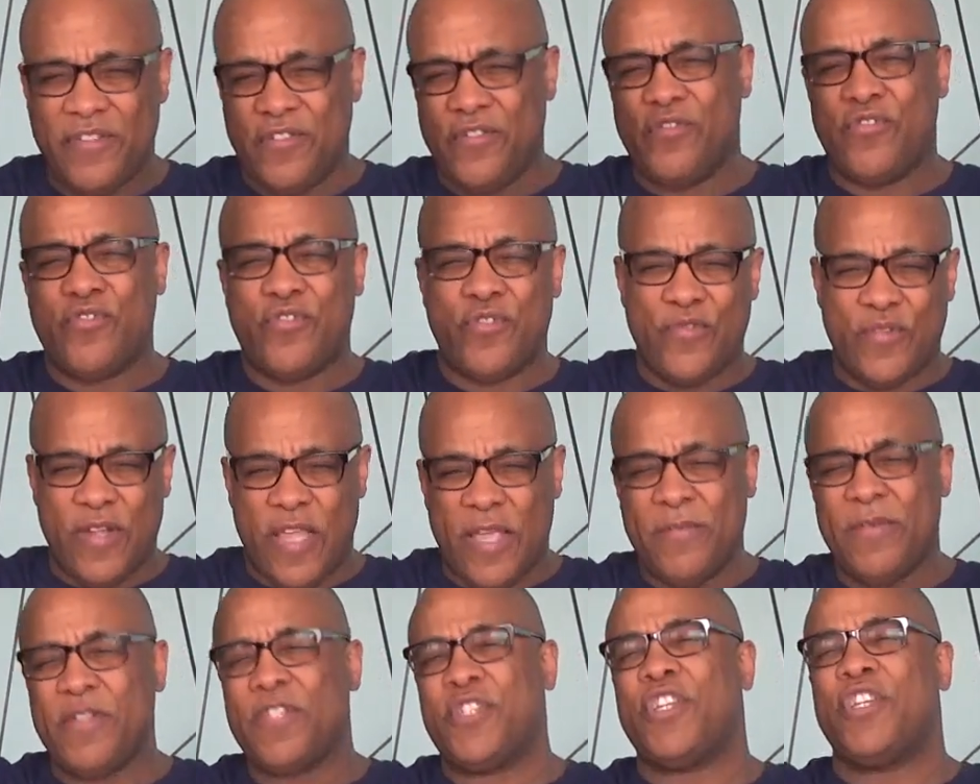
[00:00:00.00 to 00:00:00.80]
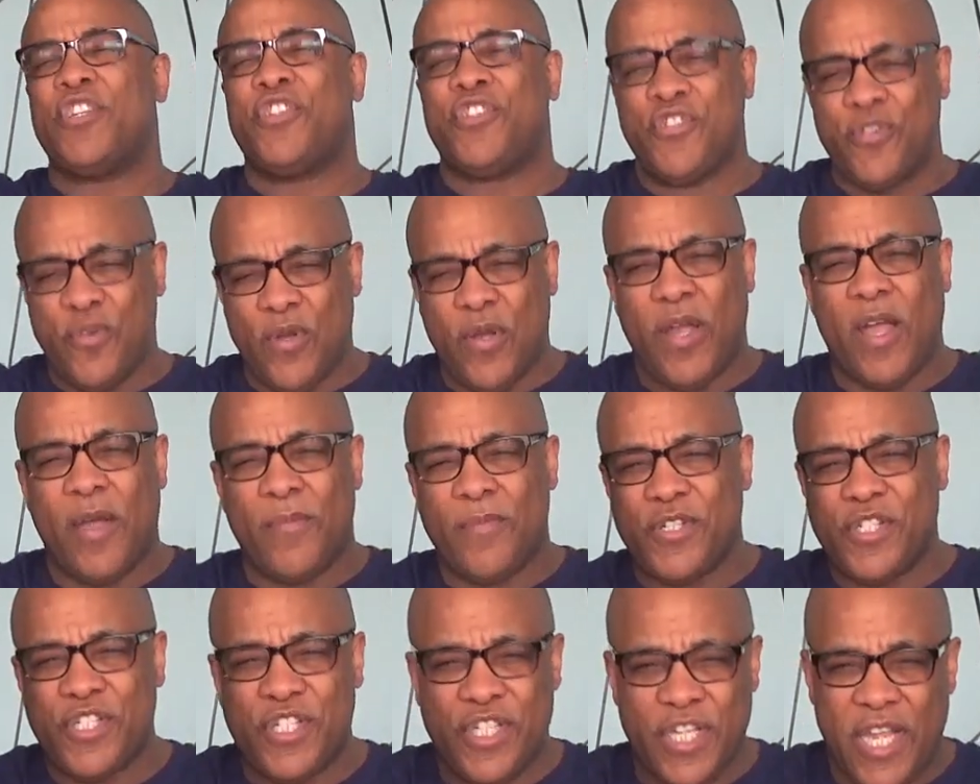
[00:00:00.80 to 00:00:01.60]
whose true name is Yeshua
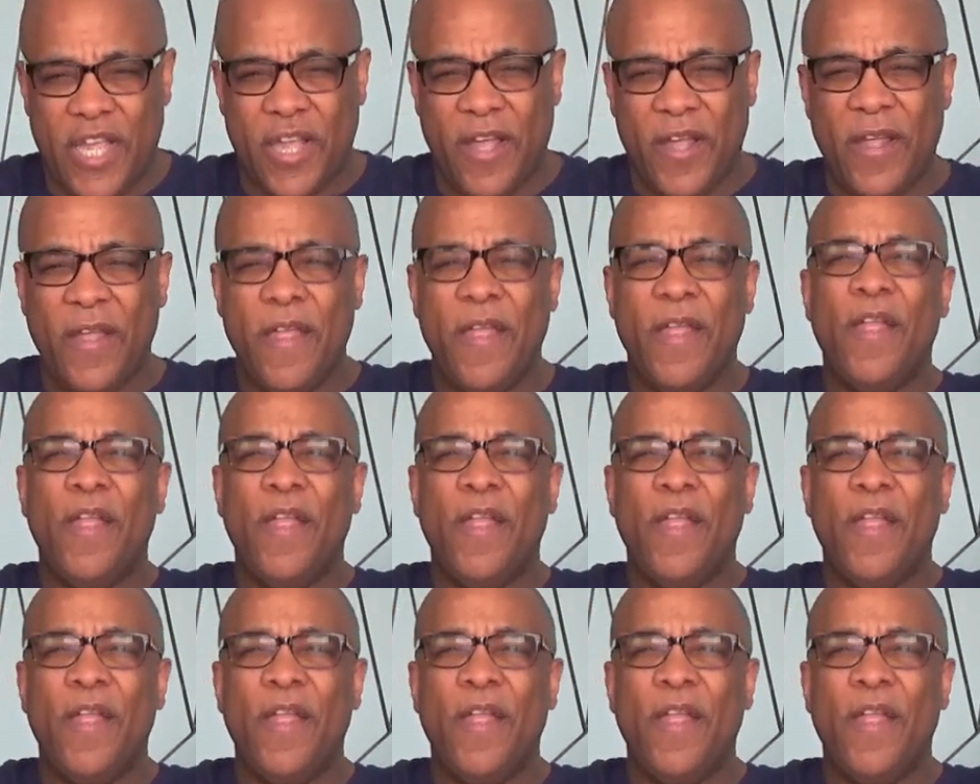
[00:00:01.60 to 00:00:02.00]
HaMashiach,